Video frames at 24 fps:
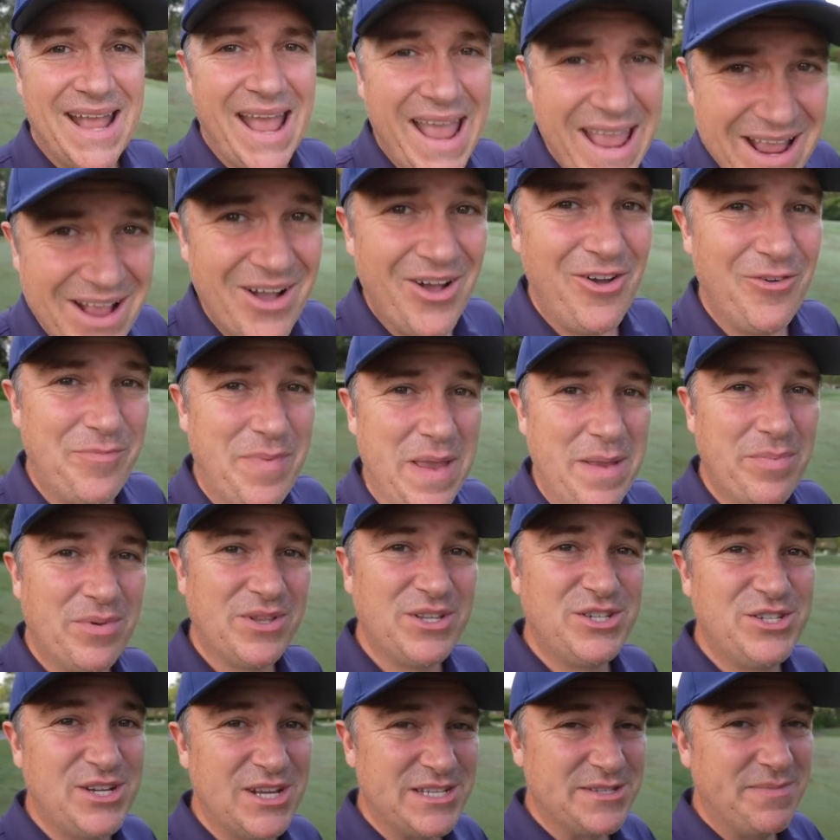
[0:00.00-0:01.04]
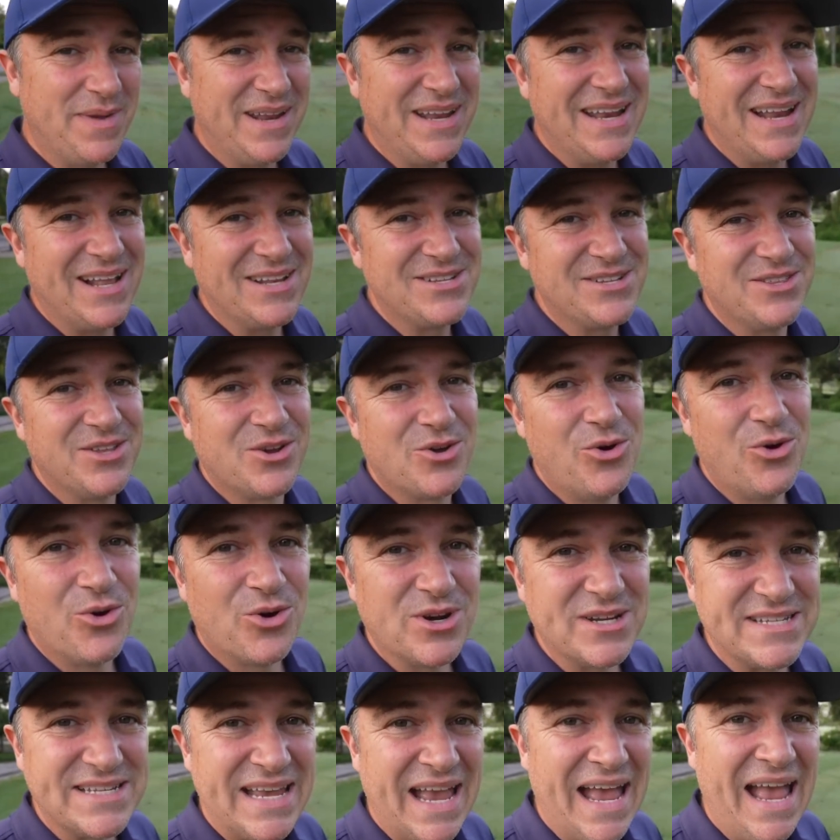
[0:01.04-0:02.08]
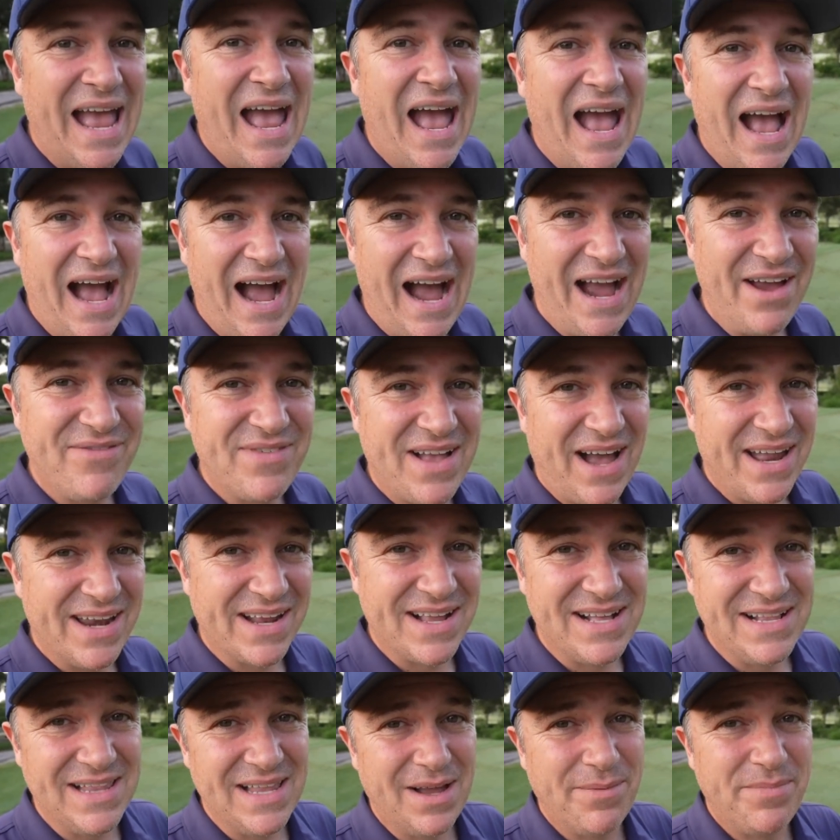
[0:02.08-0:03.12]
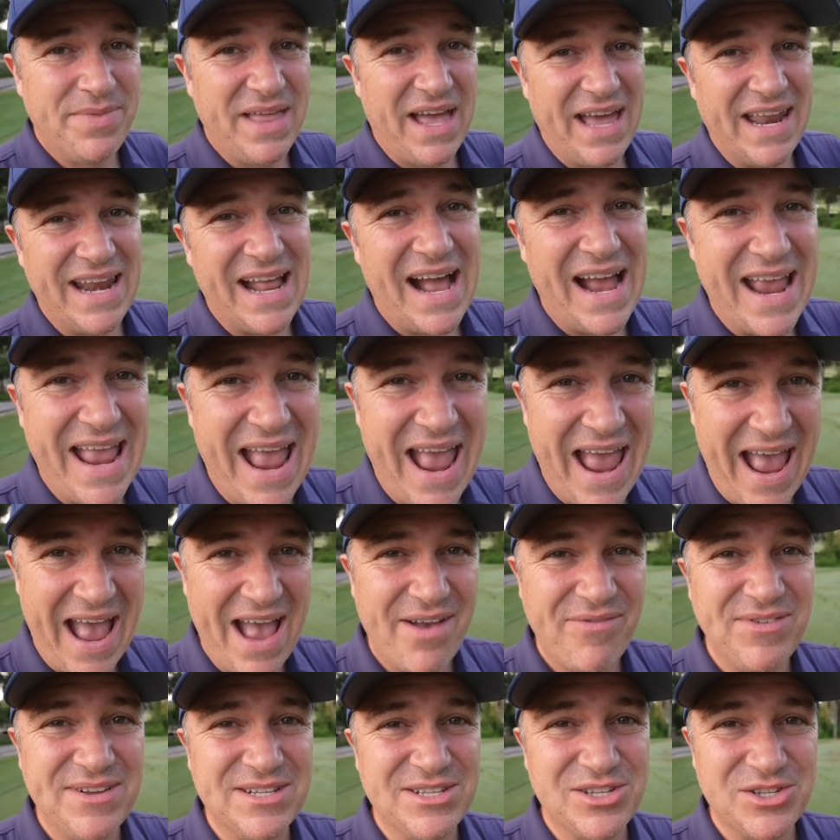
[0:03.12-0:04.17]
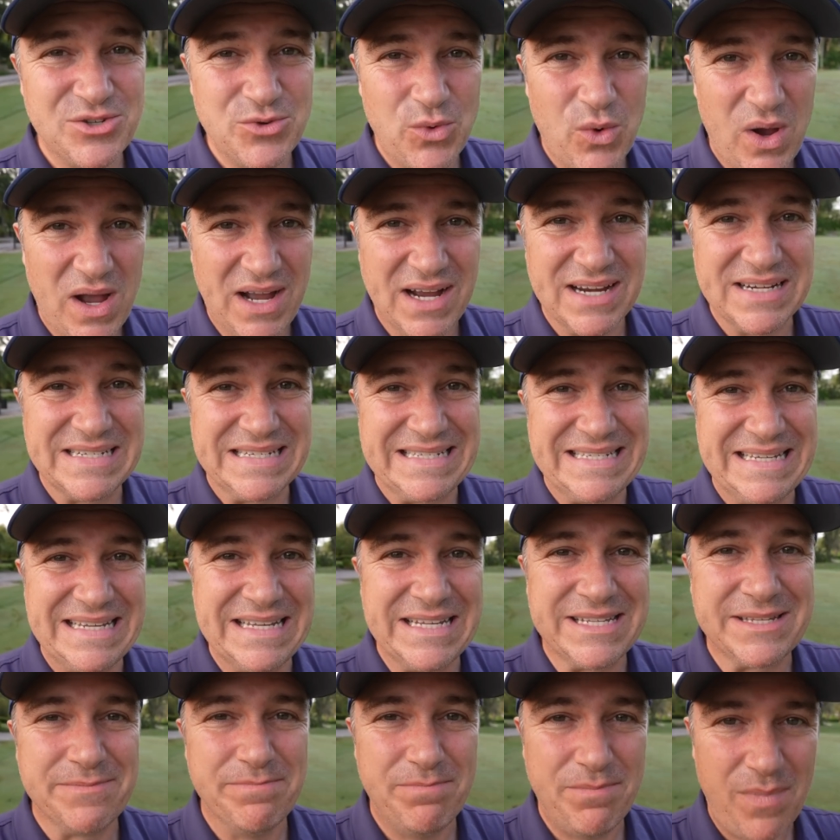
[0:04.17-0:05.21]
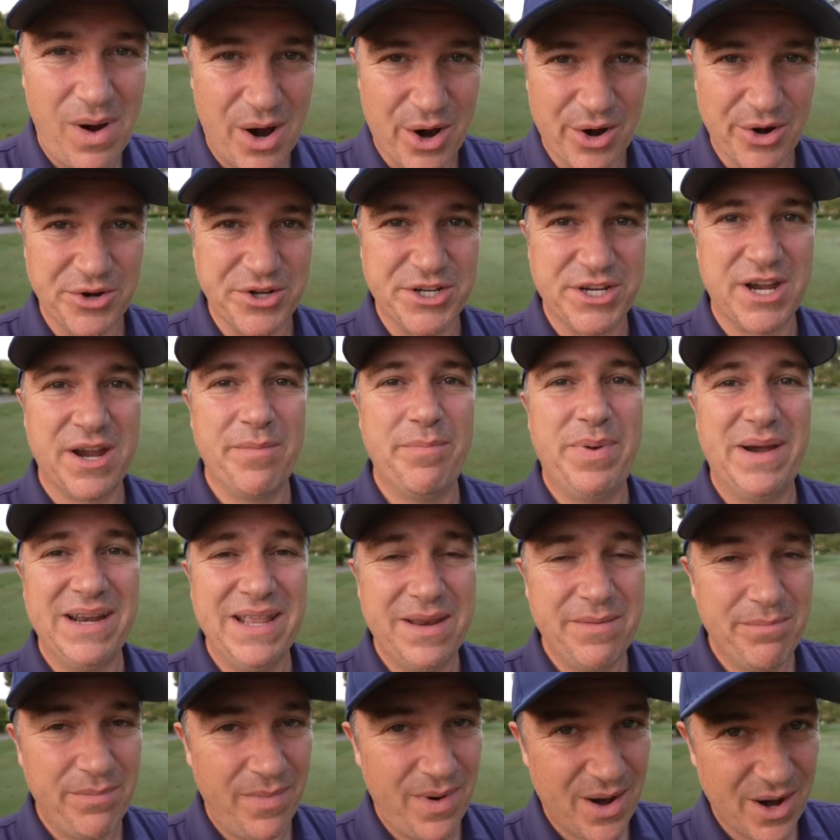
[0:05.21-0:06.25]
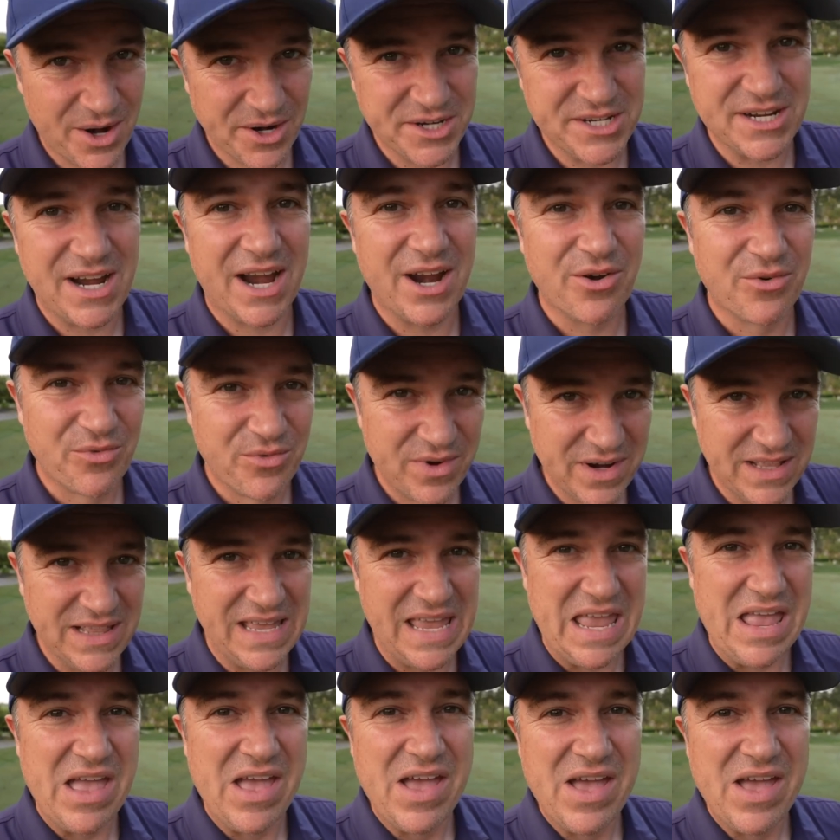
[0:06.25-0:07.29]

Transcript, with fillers: Hey golf people, just made it out to the course. I've got a club that I haven't swung since March, but in March I really